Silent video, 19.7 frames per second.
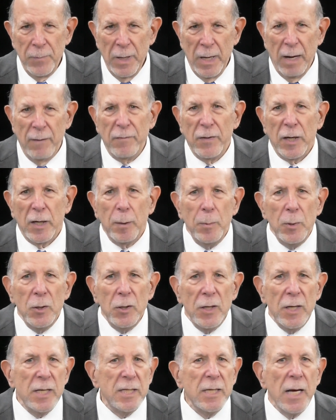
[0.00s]
of the
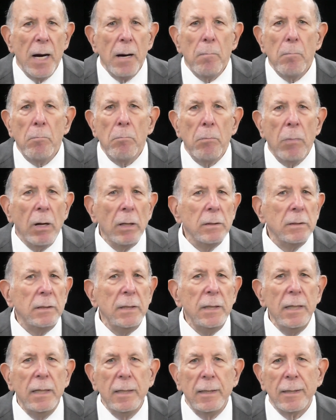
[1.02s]
community's
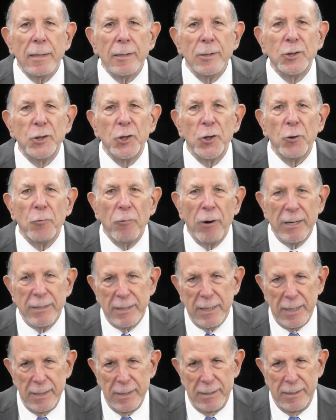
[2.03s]
multicultural
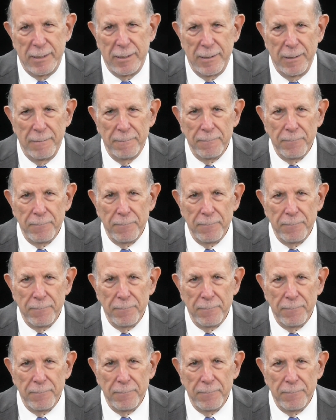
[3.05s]
residents,